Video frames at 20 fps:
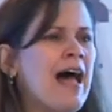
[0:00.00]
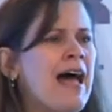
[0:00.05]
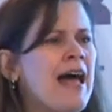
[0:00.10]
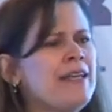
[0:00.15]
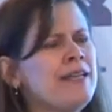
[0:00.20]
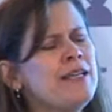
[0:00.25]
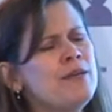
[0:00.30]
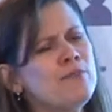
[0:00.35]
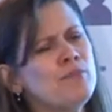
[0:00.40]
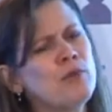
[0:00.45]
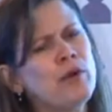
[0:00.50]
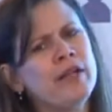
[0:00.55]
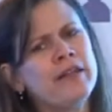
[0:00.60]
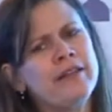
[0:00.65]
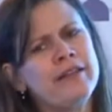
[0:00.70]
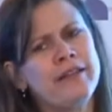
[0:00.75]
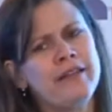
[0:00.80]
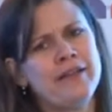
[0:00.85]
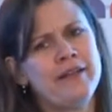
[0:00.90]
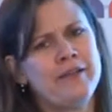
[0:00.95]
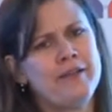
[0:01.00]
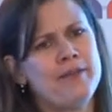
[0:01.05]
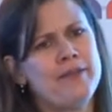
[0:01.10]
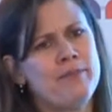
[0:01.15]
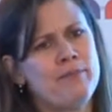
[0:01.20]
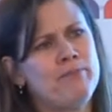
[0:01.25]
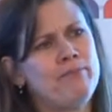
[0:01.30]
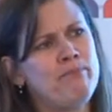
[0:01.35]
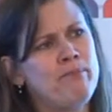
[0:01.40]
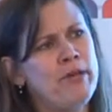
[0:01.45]
I didn't bring the
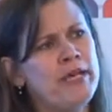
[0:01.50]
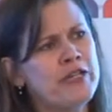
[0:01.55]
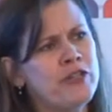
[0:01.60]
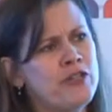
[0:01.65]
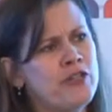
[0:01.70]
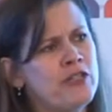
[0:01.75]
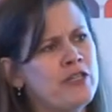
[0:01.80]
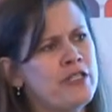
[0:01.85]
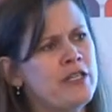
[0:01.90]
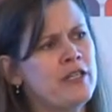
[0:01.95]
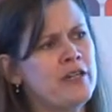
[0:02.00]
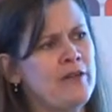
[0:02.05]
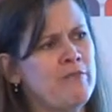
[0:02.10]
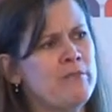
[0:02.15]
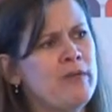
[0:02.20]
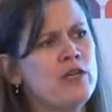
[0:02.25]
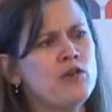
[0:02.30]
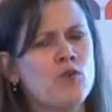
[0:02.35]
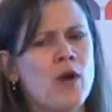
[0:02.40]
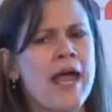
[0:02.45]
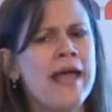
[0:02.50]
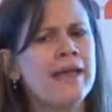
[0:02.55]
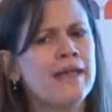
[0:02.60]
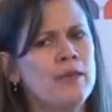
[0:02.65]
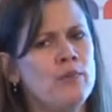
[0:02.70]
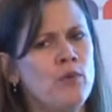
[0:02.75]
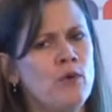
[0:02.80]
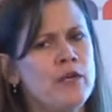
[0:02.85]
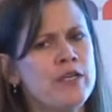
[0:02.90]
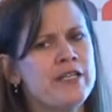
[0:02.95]
pictures of me
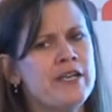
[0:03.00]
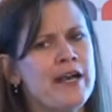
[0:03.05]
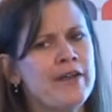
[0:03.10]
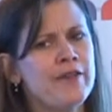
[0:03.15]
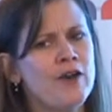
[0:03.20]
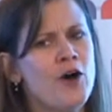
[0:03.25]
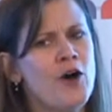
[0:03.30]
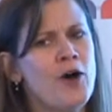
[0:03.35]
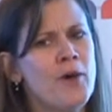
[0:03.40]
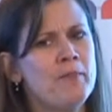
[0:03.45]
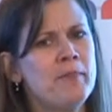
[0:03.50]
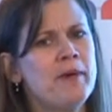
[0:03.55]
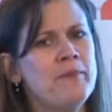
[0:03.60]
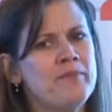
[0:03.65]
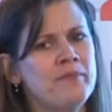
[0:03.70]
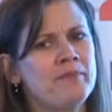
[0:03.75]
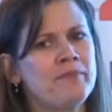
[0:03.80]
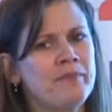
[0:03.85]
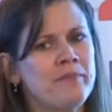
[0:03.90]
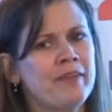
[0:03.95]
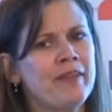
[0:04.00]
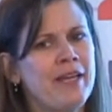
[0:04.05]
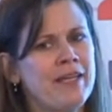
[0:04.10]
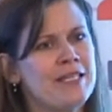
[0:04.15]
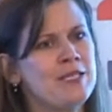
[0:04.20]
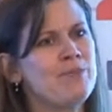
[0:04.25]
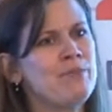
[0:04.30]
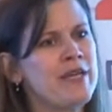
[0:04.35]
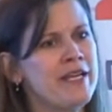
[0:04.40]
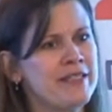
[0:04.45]
dragging the boys down the hall, but
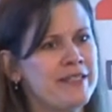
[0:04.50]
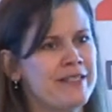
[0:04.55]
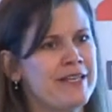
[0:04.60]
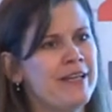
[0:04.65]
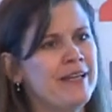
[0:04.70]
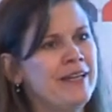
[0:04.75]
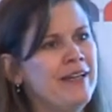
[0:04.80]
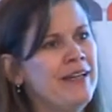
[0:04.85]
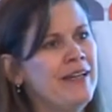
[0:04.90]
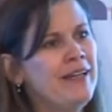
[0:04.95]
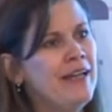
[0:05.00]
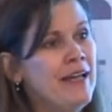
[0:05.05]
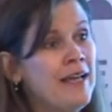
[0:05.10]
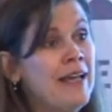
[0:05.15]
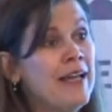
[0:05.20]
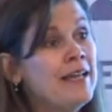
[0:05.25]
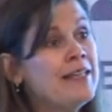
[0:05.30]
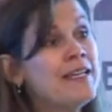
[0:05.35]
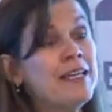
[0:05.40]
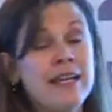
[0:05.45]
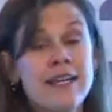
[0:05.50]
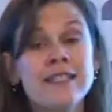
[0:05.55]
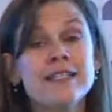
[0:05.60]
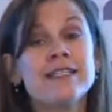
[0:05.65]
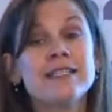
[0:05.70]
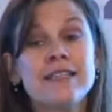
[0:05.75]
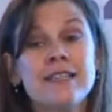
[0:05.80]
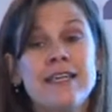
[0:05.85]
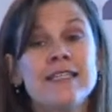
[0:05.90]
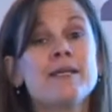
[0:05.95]
it speaks
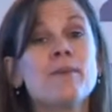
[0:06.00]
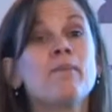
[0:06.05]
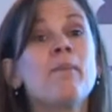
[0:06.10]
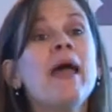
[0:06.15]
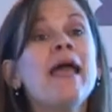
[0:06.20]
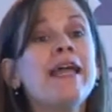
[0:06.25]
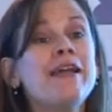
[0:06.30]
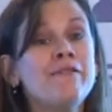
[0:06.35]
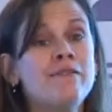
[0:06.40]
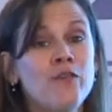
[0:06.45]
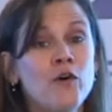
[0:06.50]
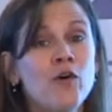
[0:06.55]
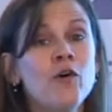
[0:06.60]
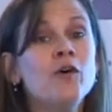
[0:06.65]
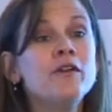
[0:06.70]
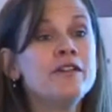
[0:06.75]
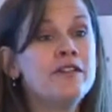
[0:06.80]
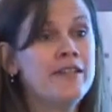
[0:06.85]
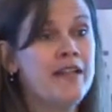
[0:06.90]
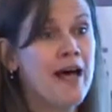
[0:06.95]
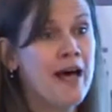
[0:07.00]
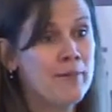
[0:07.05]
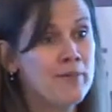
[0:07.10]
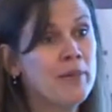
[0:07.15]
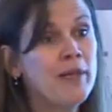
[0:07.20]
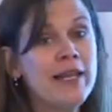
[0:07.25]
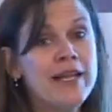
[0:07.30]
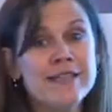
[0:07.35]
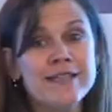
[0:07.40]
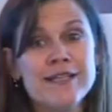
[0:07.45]
It's a painful,
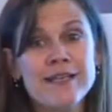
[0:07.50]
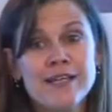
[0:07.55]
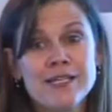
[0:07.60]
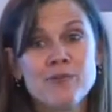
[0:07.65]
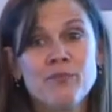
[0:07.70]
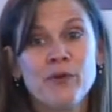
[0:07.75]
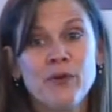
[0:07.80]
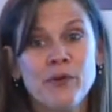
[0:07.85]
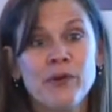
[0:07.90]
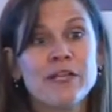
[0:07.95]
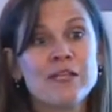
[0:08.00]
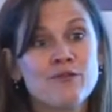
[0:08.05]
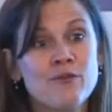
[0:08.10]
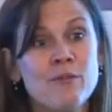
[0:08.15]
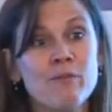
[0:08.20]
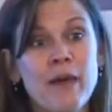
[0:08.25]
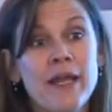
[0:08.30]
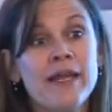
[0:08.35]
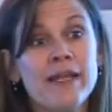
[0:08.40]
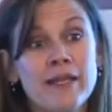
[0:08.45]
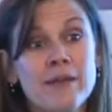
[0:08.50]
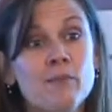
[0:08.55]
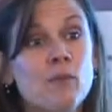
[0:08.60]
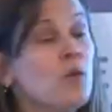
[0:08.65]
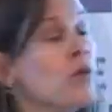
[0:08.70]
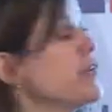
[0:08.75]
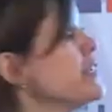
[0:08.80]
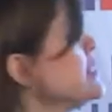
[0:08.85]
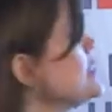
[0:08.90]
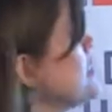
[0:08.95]
unpleasant experience for many of the
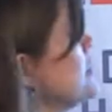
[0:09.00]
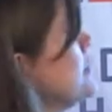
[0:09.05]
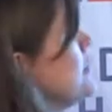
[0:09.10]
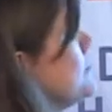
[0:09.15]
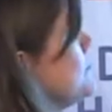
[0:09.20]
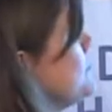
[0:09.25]
boys.